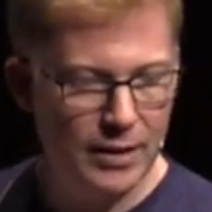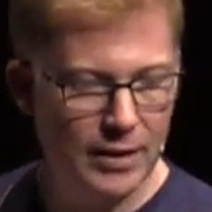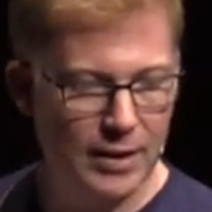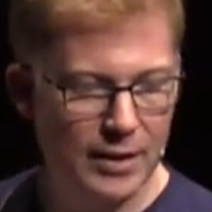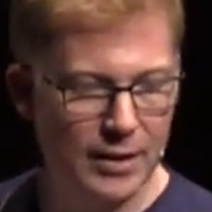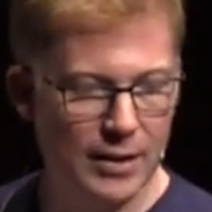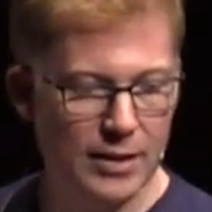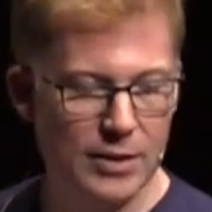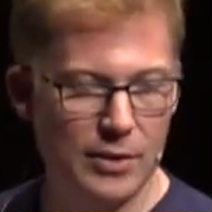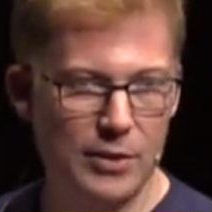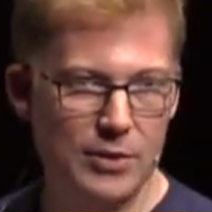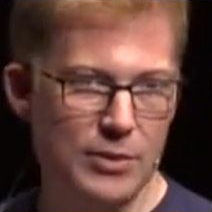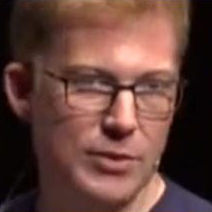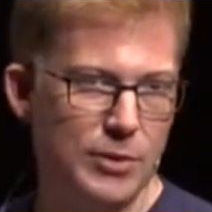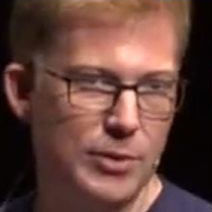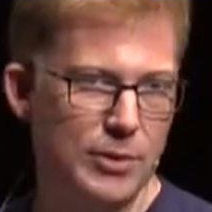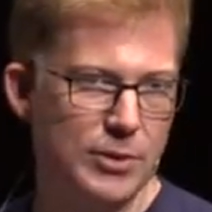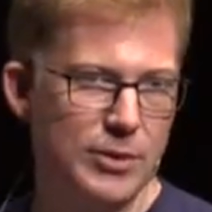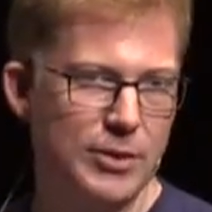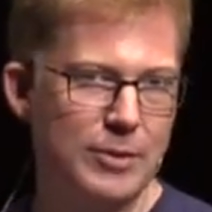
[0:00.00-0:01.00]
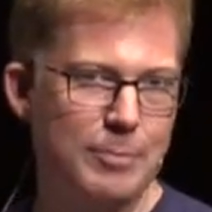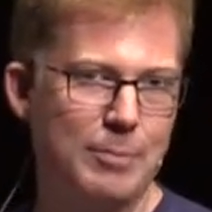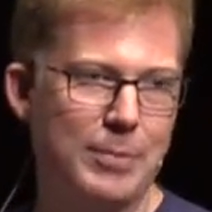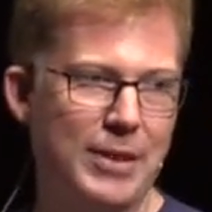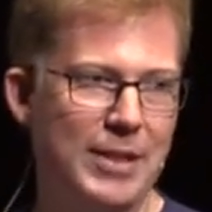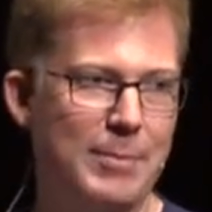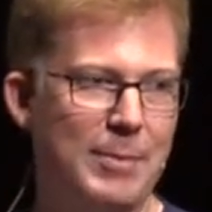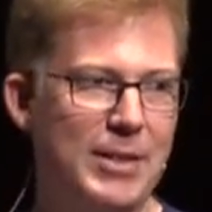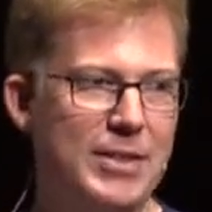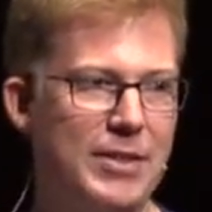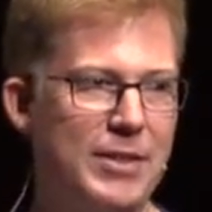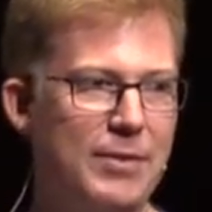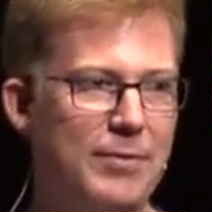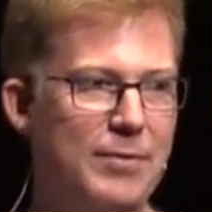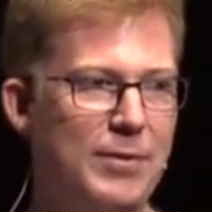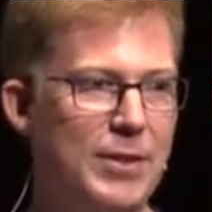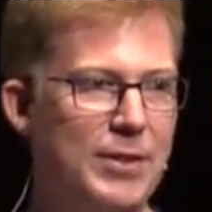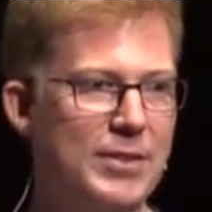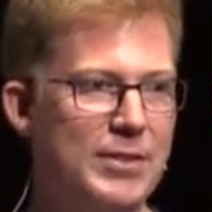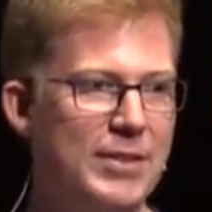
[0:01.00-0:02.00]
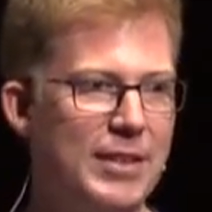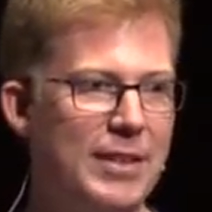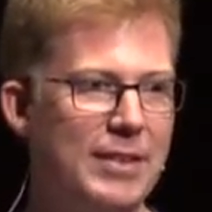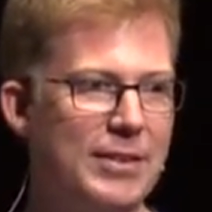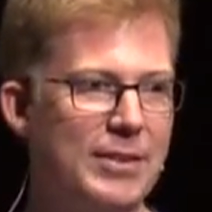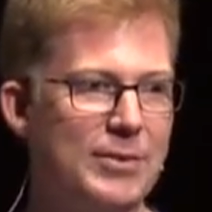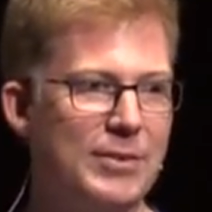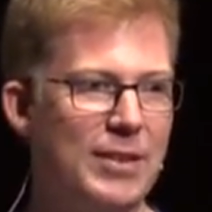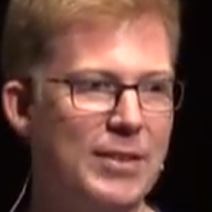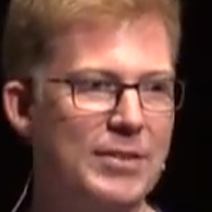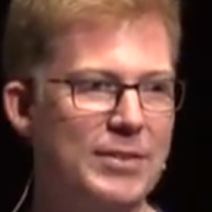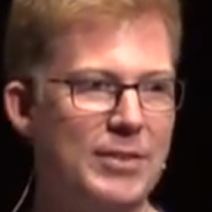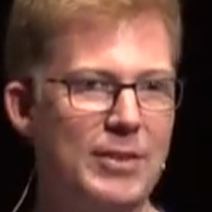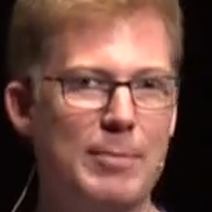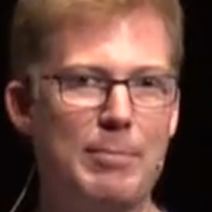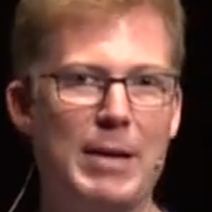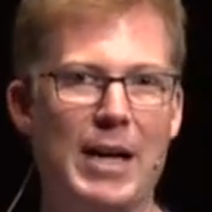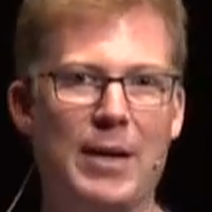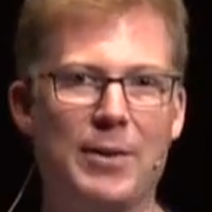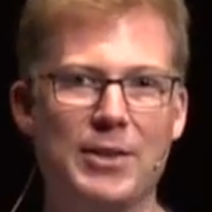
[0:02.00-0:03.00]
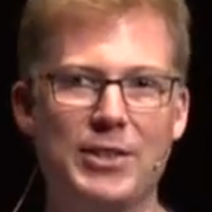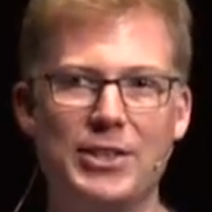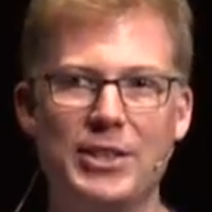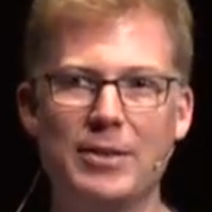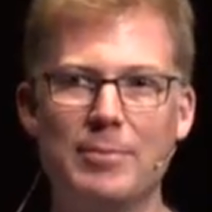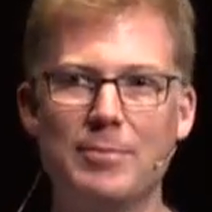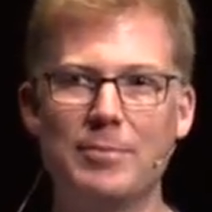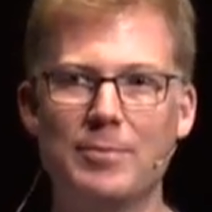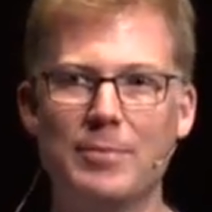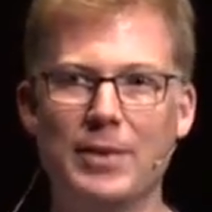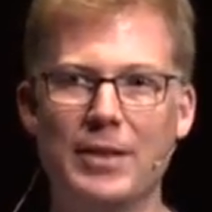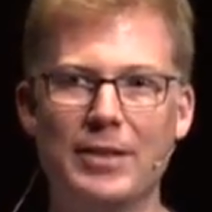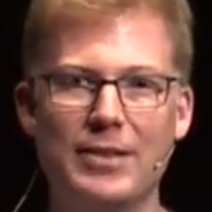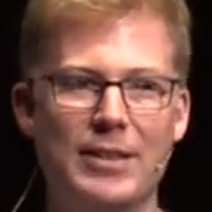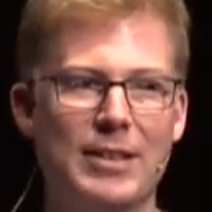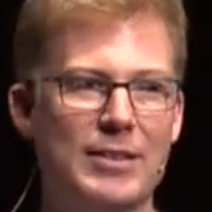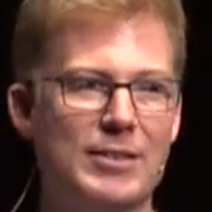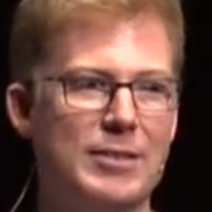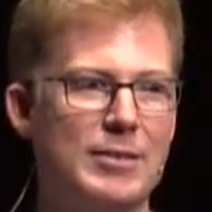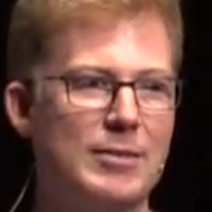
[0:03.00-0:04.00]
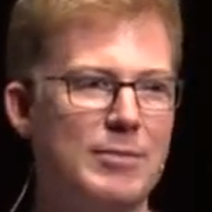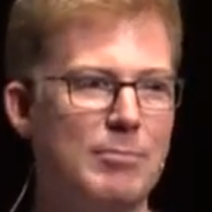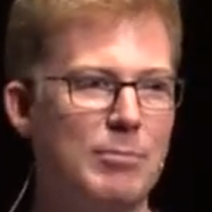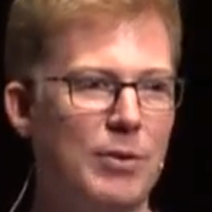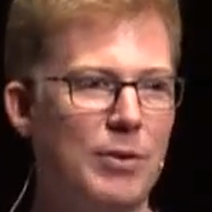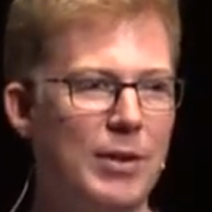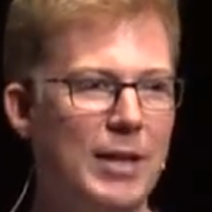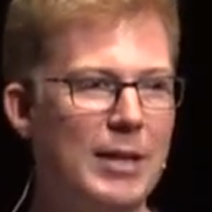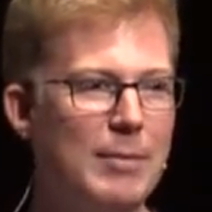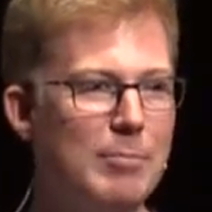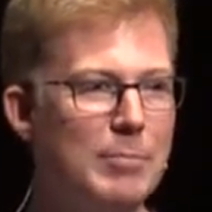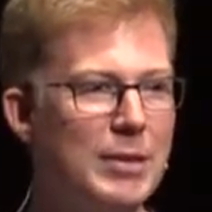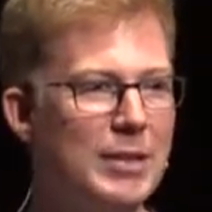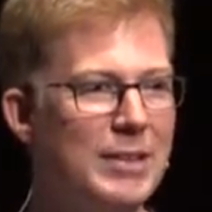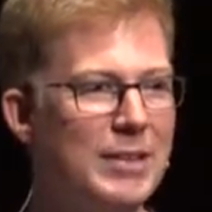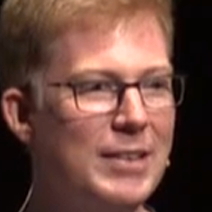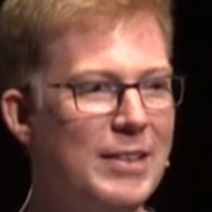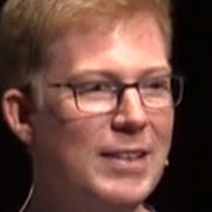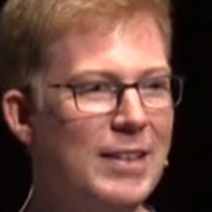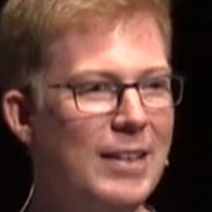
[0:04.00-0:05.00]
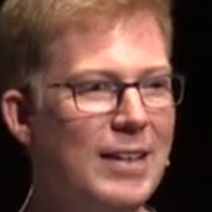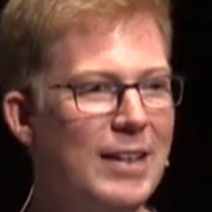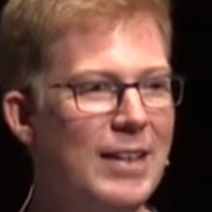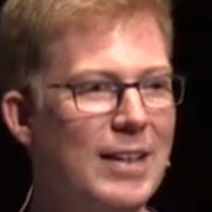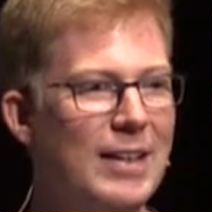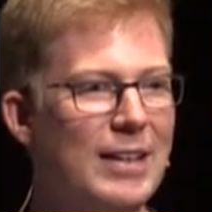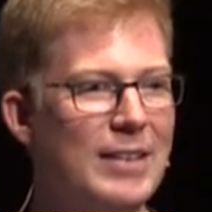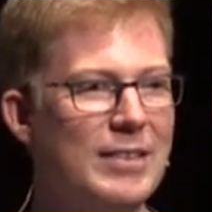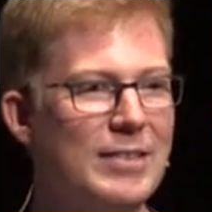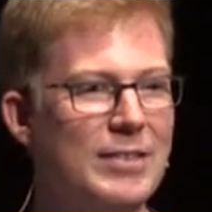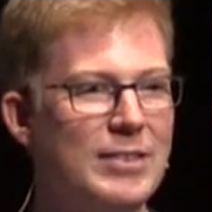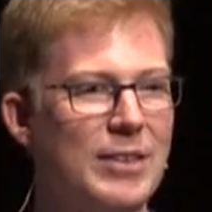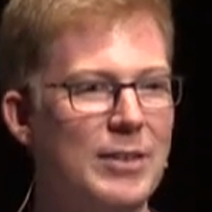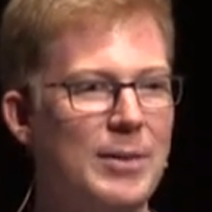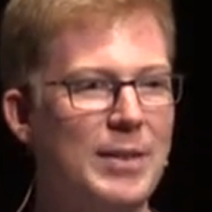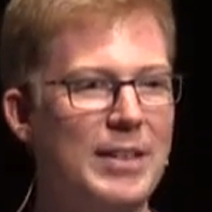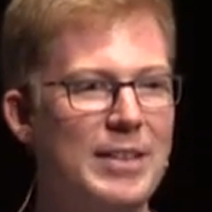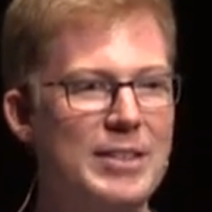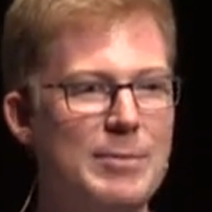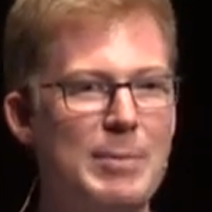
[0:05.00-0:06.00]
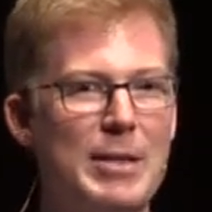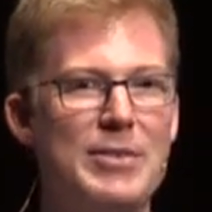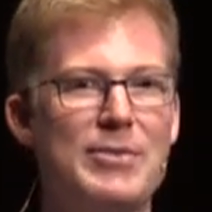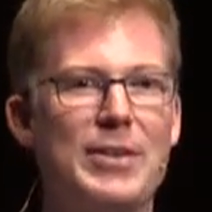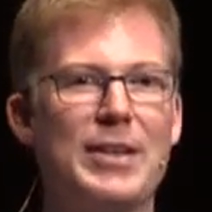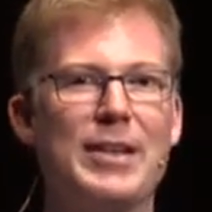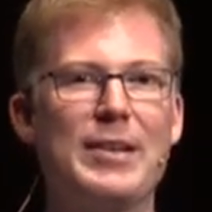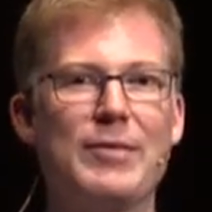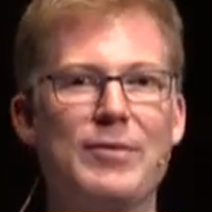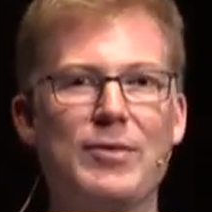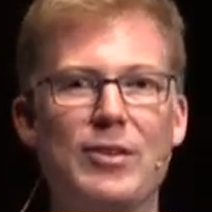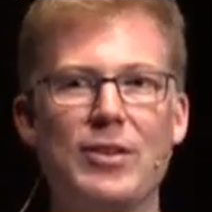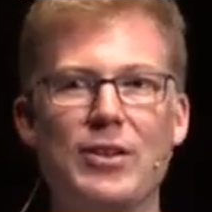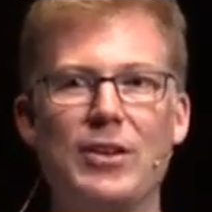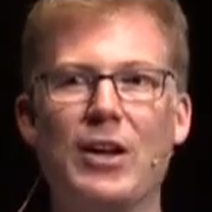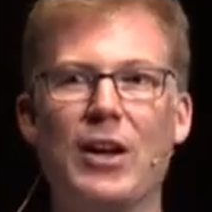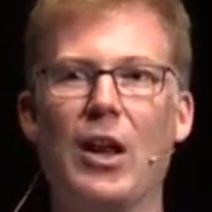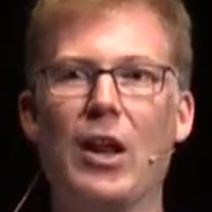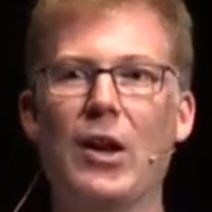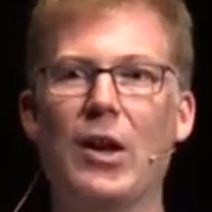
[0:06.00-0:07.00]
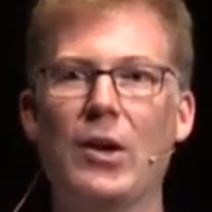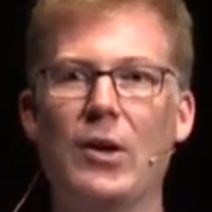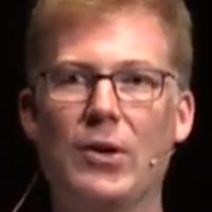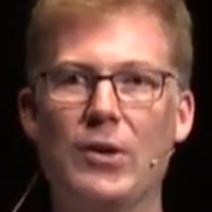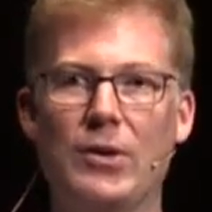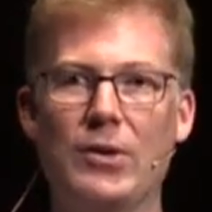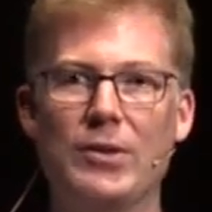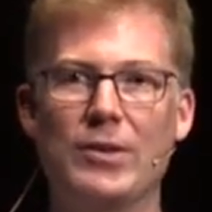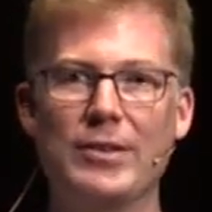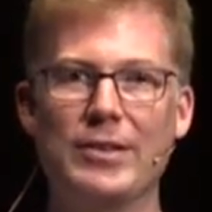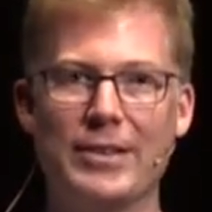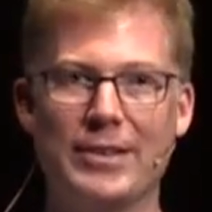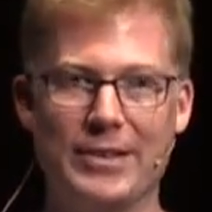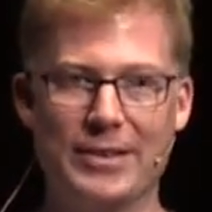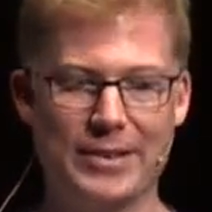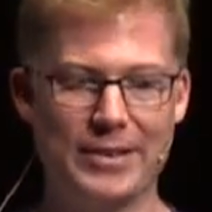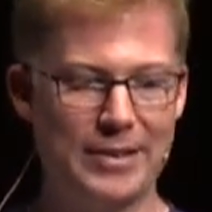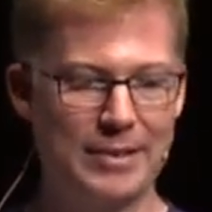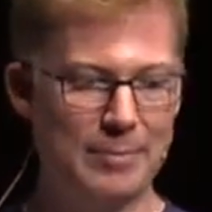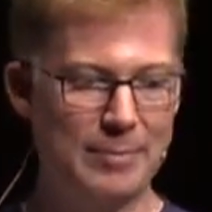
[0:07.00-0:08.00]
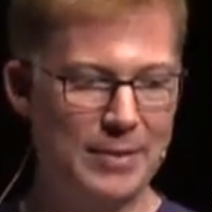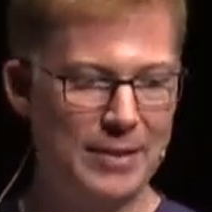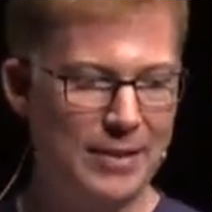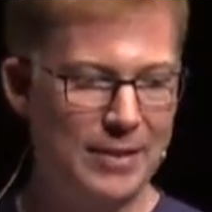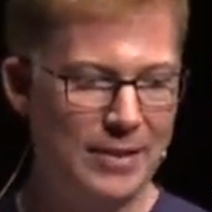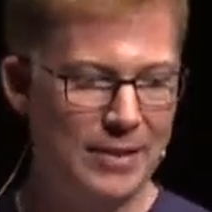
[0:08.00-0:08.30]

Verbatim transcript: It is also pretty much the first thing that runs on a power chip when it gets brought up, so it's been running for a long time.